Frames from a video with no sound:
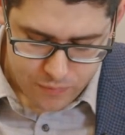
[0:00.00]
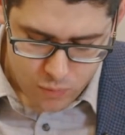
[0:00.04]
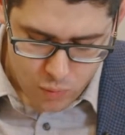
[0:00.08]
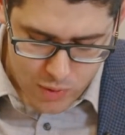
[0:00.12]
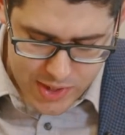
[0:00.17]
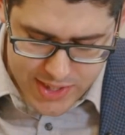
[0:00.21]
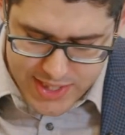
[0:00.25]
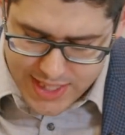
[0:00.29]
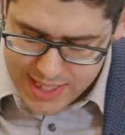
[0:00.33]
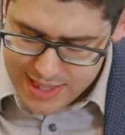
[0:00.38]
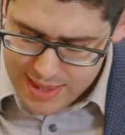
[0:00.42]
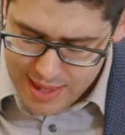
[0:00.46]

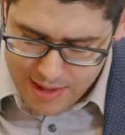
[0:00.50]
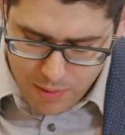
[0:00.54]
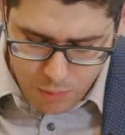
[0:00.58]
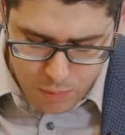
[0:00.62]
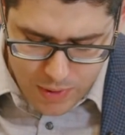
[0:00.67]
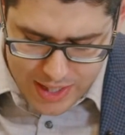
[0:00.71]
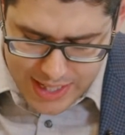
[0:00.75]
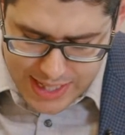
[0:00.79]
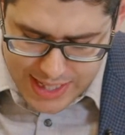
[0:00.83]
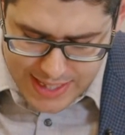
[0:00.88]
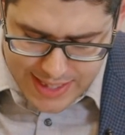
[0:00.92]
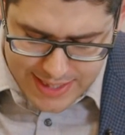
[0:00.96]
We see that
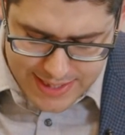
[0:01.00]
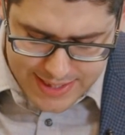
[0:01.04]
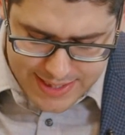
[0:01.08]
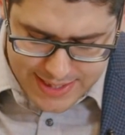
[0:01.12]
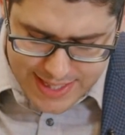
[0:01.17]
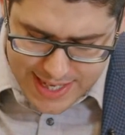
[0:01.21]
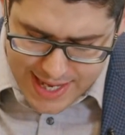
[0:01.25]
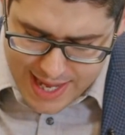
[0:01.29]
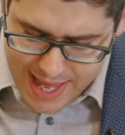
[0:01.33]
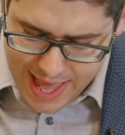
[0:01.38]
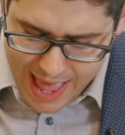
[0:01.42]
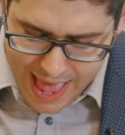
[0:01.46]
we need to
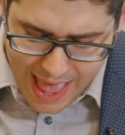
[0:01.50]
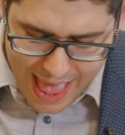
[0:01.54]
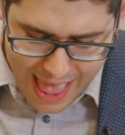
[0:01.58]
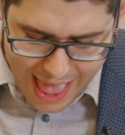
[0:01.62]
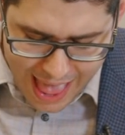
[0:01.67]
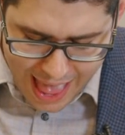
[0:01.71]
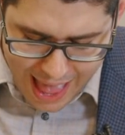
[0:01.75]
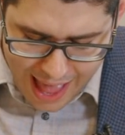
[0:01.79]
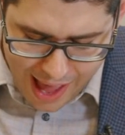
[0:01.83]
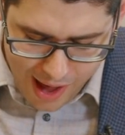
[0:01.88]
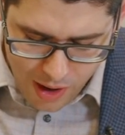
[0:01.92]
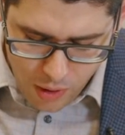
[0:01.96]
see
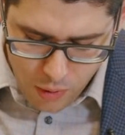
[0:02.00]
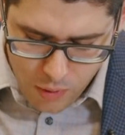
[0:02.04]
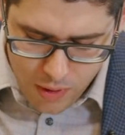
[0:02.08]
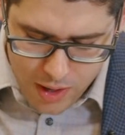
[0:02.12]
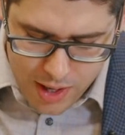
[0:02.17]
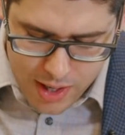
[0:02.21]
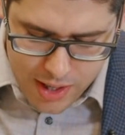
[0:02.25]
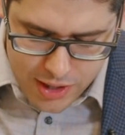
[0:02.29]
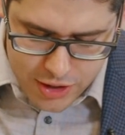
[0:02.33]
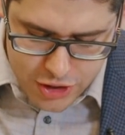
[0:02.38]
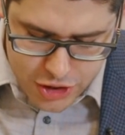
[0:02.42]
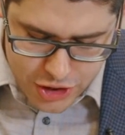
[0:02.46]
how
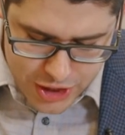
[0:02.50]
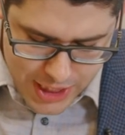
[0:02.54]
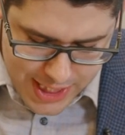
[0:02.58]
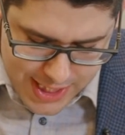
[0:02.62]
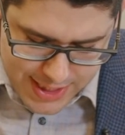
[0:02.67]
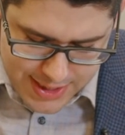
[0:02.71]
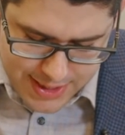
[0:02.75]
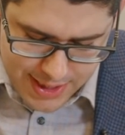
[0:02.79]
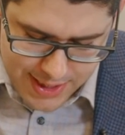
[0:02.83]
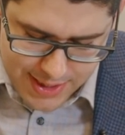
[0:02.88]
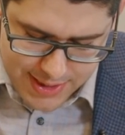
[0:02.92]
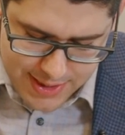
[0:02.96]

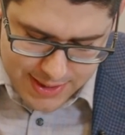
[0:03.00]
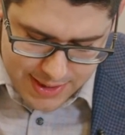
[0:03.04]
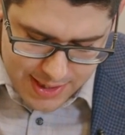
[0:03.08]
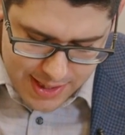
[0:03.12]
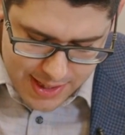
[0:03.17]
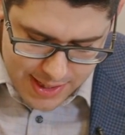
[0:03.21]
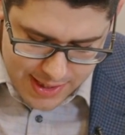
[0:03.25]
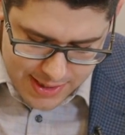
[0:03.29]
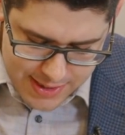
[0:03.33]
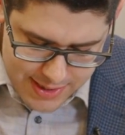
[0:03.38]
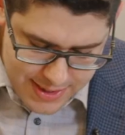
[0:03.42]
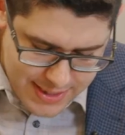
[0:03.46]
Jesus
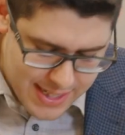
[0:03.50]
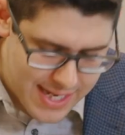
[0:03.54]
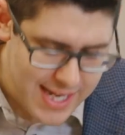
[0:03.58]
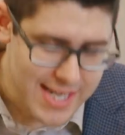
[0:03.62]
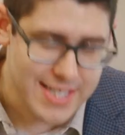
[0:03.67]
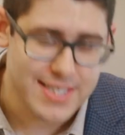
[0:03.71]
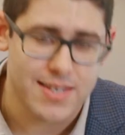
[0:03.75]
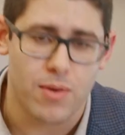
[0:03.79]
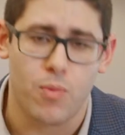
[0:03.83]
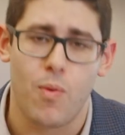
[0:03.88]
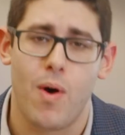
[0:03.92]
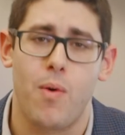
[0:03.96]

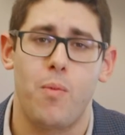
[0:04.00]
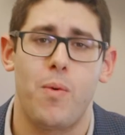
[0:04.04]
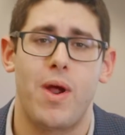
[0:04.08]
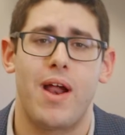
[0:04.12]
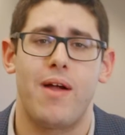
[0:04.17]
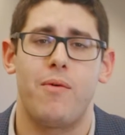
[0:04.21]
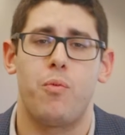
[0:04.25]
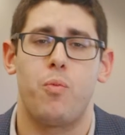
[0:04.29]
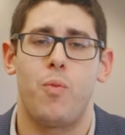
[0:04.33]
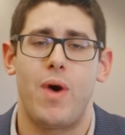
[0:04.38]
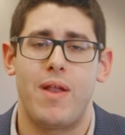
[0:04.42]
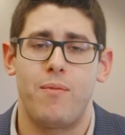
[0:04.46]
sees, and
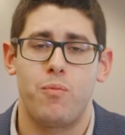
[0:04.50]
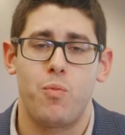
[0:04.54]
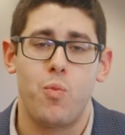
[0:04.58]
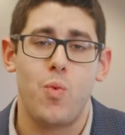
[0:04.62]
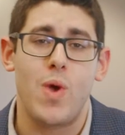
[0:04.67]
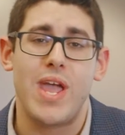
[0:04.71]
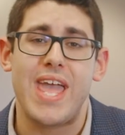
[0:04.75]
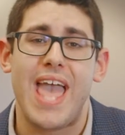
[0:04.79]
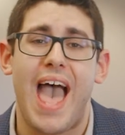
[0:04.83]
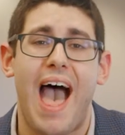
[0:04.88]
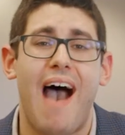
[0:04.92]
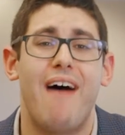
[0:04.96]
when
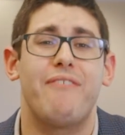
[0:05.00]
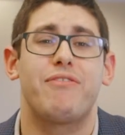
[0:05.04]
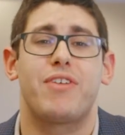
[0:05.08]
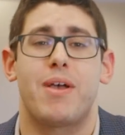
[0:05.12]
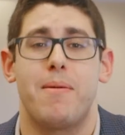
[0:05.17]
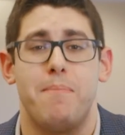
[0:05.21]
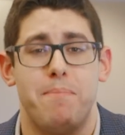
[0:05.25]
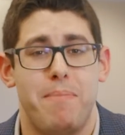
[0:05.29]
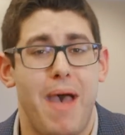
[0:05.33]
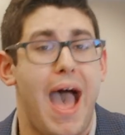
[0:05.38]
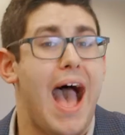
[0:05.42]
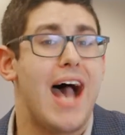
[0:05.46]
we have
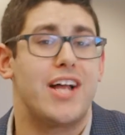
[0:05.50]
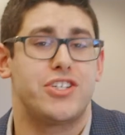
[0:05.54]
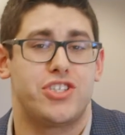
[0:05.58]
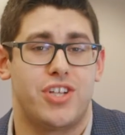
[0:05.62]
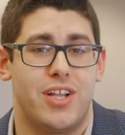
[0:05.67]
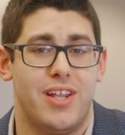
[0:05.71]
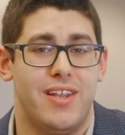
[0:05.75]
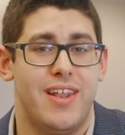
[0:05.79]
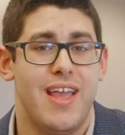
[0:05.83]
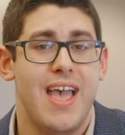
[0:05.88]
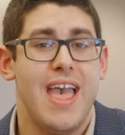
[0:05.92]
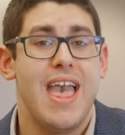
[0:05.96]

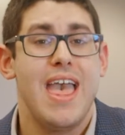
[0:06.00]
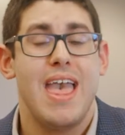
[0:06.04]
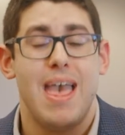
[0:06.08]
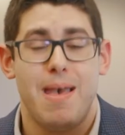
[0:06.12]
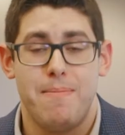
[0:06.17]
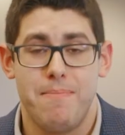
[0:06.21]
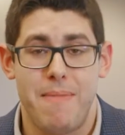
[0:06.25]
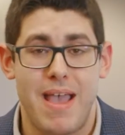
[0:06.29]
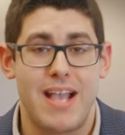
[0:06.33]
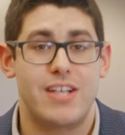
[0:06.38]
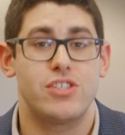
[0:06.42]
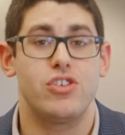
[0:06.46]
compassion,
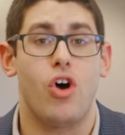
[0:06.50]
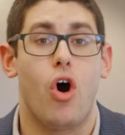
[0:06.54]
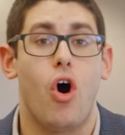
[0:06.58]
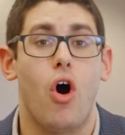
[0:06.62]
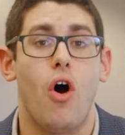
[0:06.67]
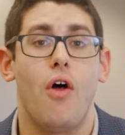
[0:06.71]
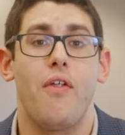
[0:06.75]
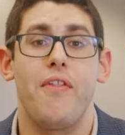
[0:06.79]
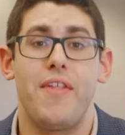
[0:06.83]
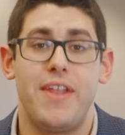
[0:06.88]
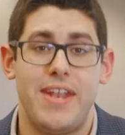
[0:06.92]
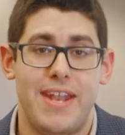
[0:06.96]
it makes
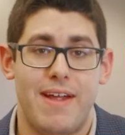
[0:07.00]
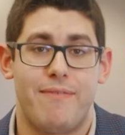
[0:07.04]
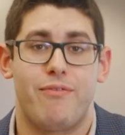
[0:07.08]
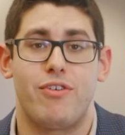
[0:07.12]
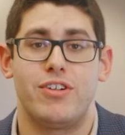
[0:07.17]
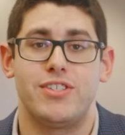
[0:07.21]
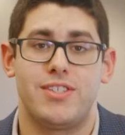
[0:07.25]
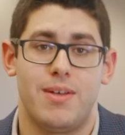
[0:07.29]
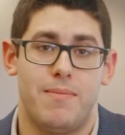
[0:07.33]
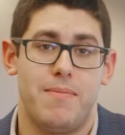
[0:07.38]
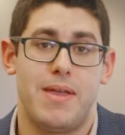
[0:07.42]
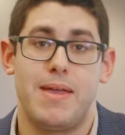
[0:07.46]
all the
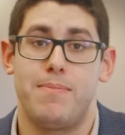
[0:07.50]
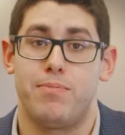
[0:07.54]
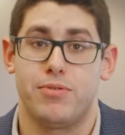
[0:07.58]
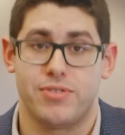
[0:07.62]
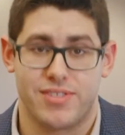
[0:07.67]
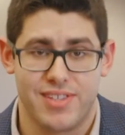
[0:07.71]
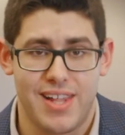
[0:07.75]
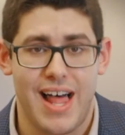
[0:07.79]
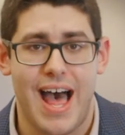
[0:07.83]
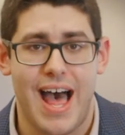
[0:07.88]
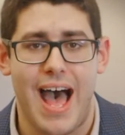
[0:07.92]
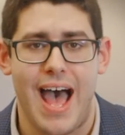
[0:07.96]
difference in
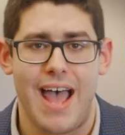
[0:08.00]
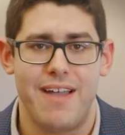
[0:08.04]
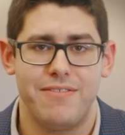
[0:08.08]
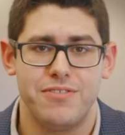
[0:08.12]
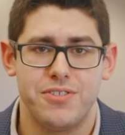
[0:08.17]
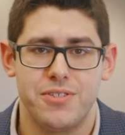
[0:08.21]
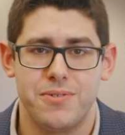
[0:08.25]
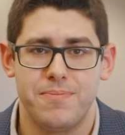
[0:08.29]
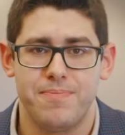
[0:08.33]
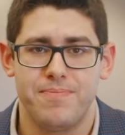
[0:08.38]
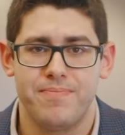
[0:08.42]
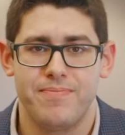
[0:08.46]
people's
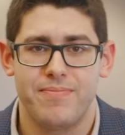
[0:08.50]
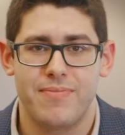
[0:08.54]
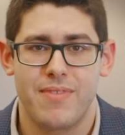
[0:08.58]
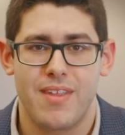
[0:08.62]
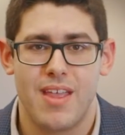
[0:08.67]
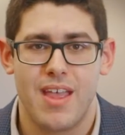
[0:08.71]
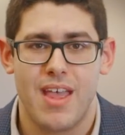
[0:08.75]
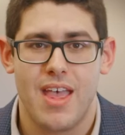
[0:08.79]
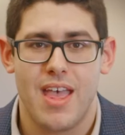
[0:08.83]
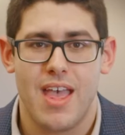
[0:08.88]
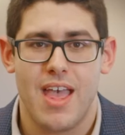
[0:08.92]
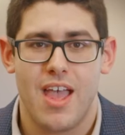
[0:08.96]
lives.
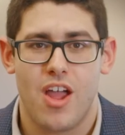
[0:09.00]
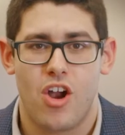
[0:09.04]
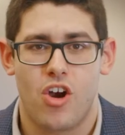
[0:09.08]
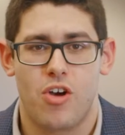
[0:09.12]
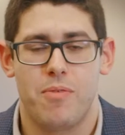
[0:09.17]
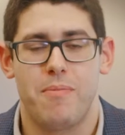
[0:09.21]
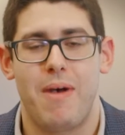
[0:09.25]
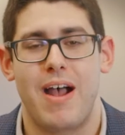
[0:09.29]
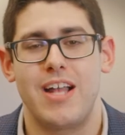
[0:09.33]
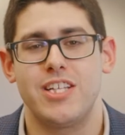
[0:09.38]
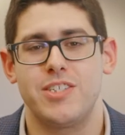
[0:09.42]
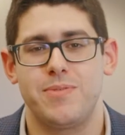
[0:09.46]
It
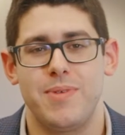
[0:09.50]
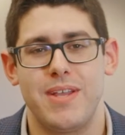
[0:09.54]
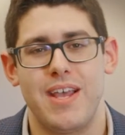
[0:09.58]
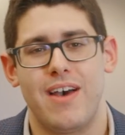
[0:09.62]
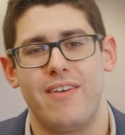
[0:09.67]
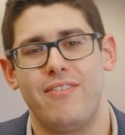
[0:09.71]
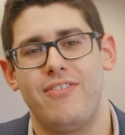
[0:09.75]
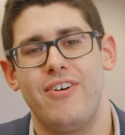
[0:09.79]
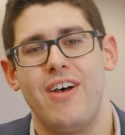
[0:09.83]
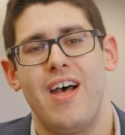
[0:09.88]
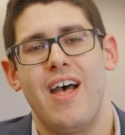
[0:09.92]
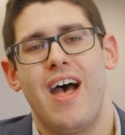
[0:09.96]
reminds me
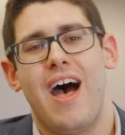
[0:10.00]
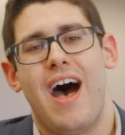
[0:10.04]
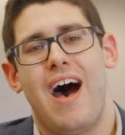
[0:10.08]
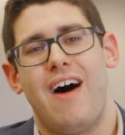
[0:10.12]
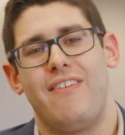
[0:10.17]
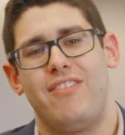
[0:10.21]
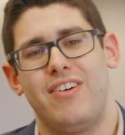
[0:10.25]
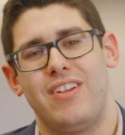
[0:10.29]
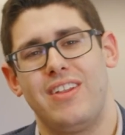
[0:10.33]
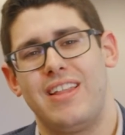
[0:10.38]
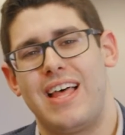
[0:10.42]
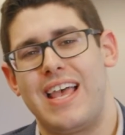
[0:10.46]
of a
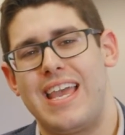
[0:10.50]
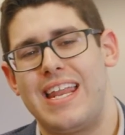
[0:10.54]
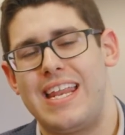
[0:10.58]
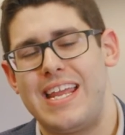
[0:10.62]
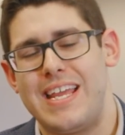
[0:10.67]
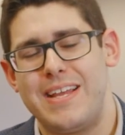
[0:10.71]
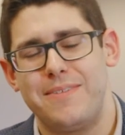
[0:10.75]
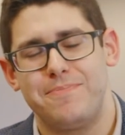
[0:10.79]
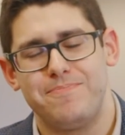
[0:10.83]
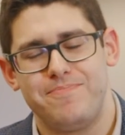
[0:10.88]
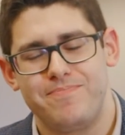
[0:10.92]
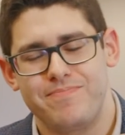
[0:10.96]

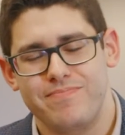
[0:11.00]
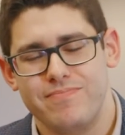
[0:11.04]
lady,